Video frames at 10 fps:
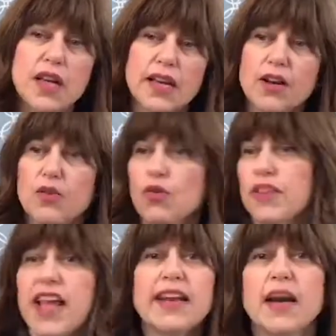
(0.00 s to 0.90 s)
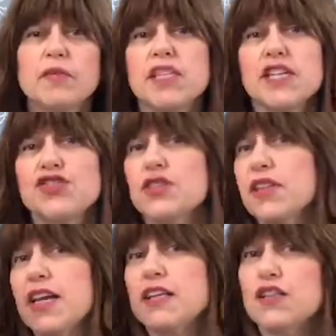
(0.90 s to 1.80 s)
you know or the end i'm a teacher at
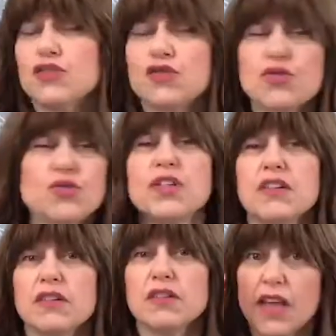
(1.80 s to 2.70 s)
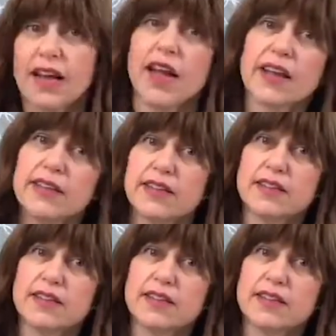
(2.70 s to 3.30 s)
the end of the school year that i could